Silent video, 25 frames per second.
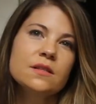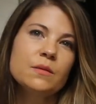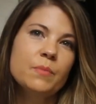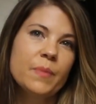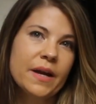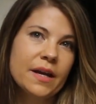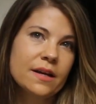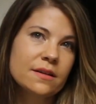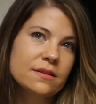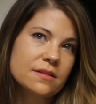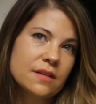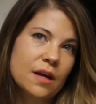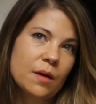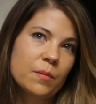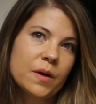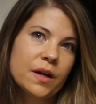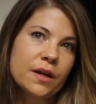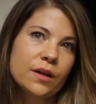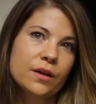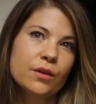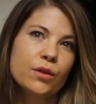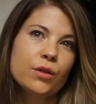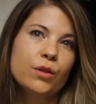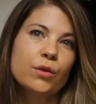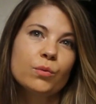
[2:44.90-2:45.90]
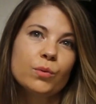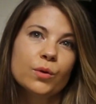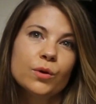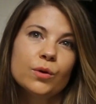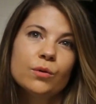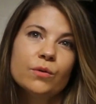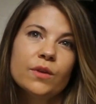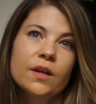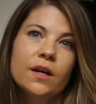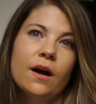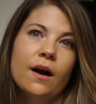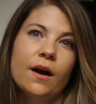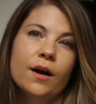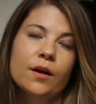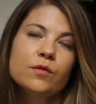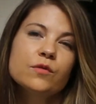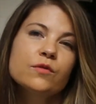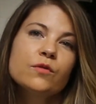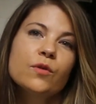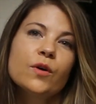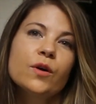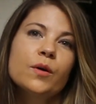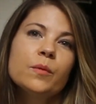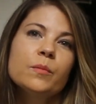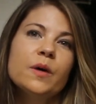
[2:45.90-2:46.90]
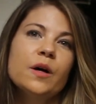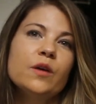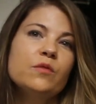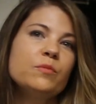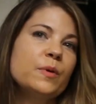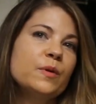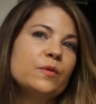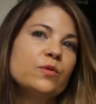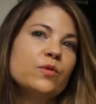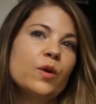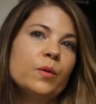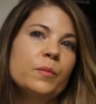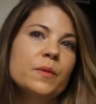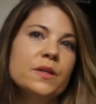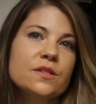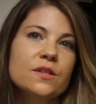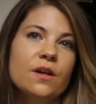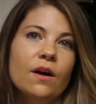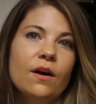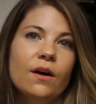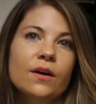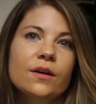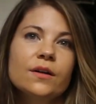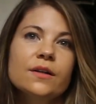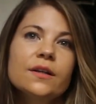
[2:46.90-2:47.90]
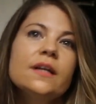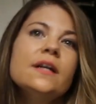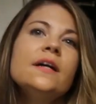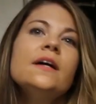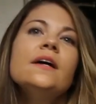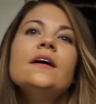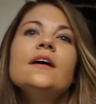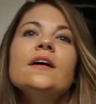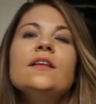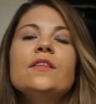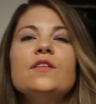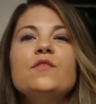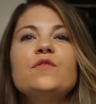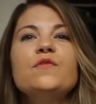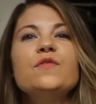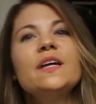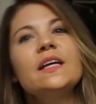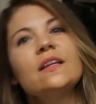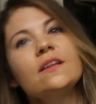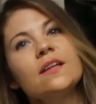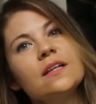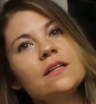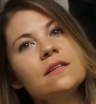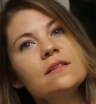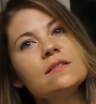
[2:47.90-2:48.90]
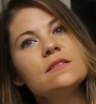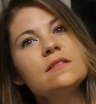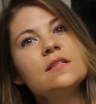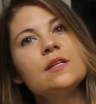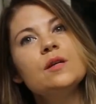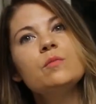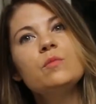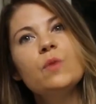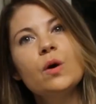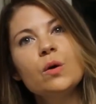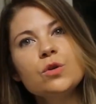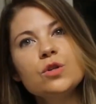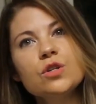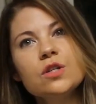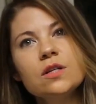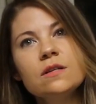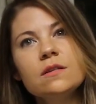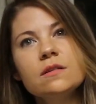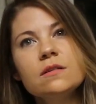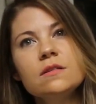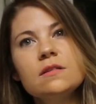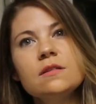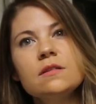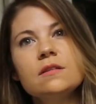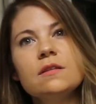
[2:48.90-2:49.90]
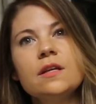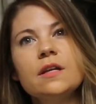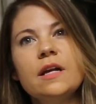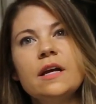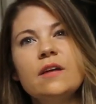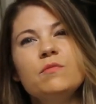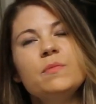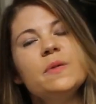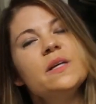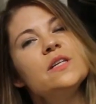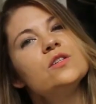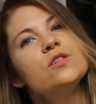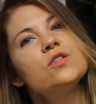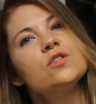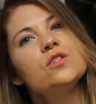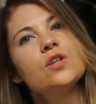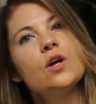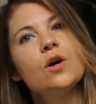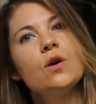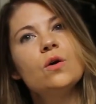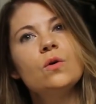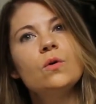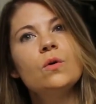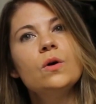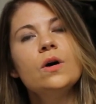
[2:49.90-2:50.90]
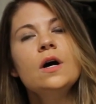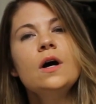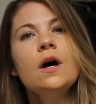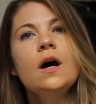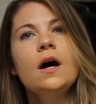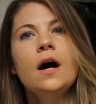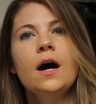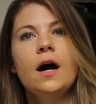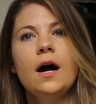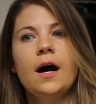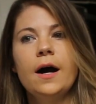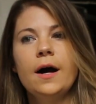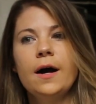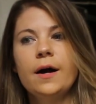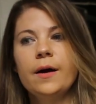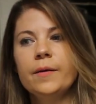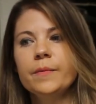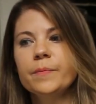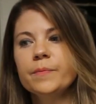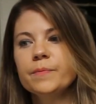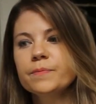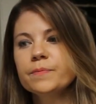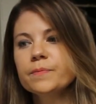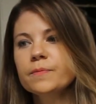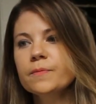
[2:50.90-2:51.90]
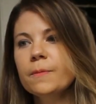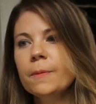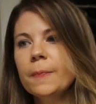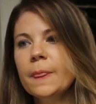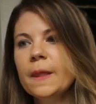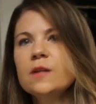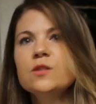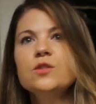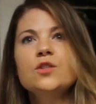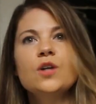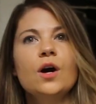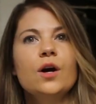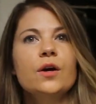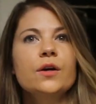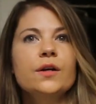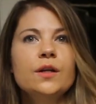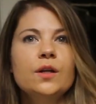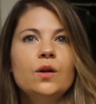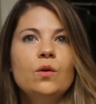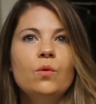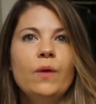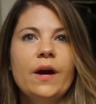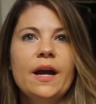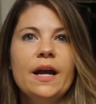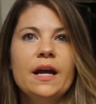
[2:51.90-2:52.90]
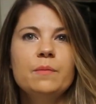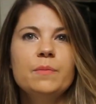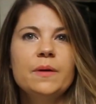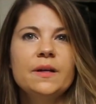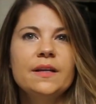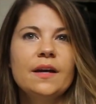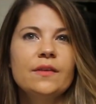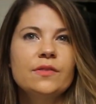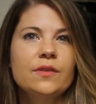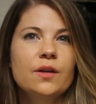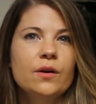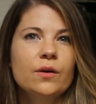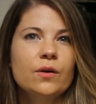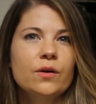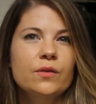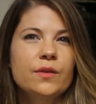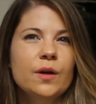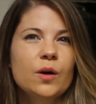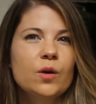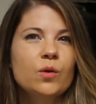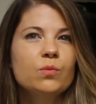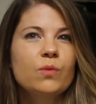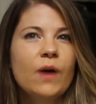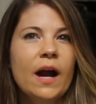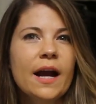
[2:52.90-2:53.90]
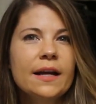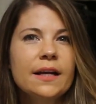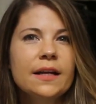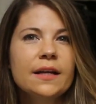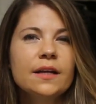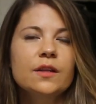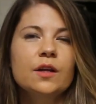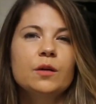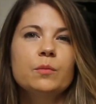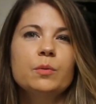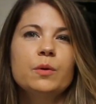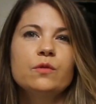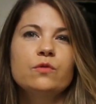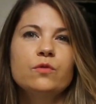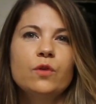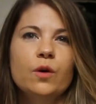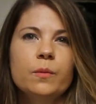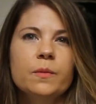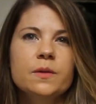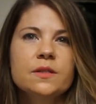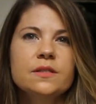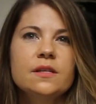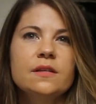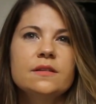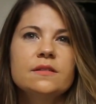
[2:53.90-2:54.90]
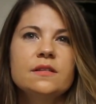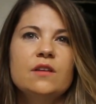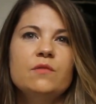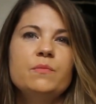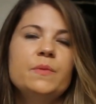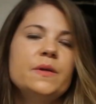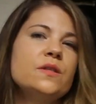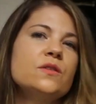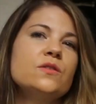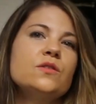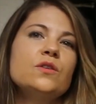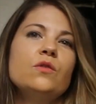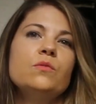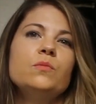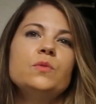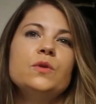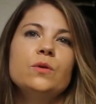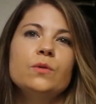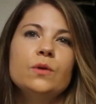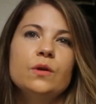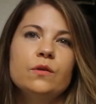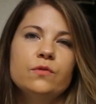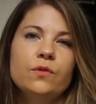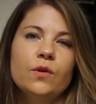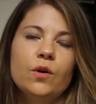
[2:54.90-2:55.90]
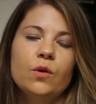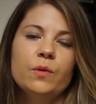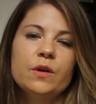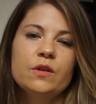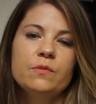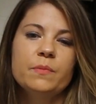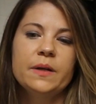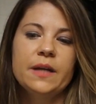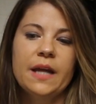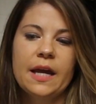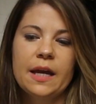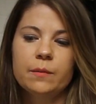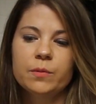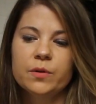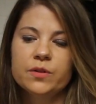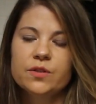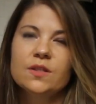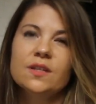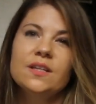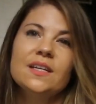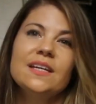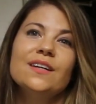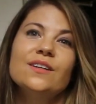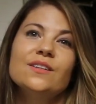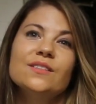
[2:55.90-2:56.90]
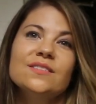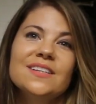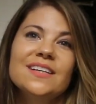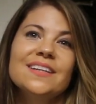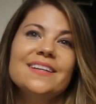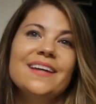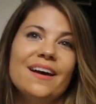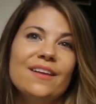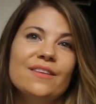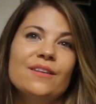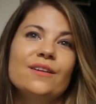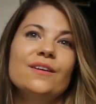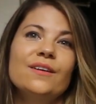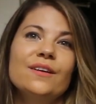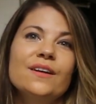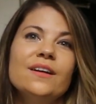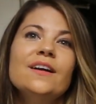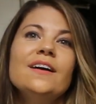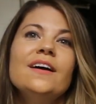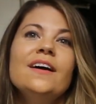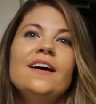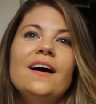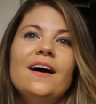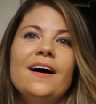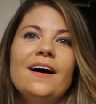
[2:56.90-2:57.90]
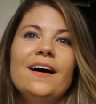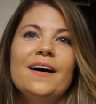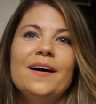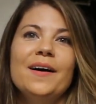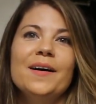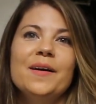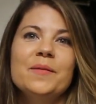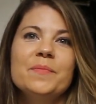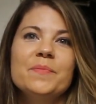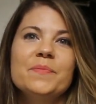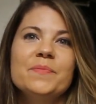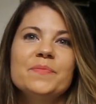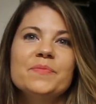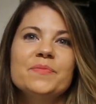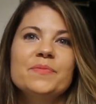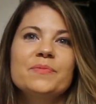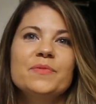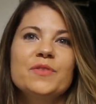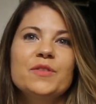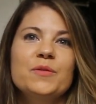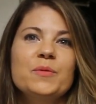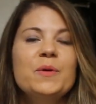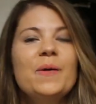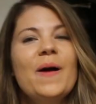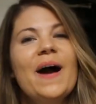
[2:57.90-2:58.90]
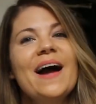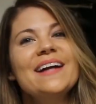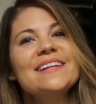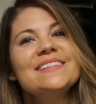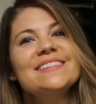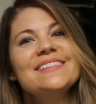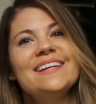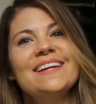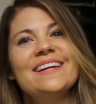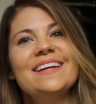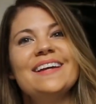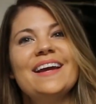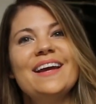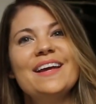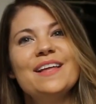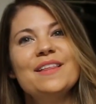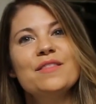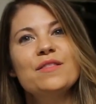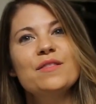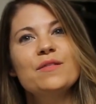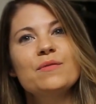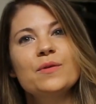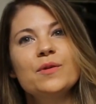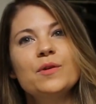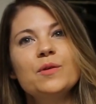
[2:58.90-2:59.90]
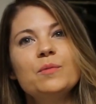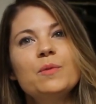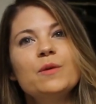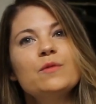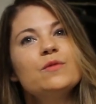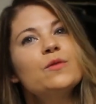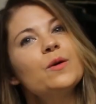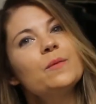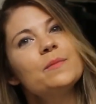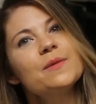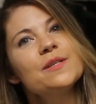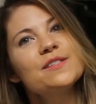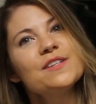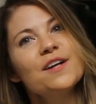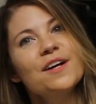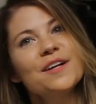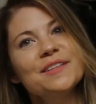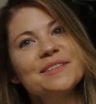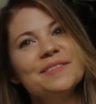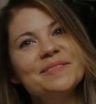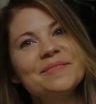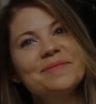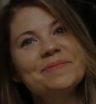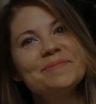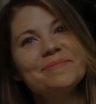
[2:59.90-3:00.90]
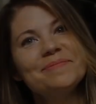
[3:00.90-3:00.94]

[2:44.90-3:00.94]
the pandemic through the art form of performance art, the feelings, the emotions that have been so dark in a way, but yet their writing and their performances have been so beautiful. We've been able to heal together through acting and through performance art.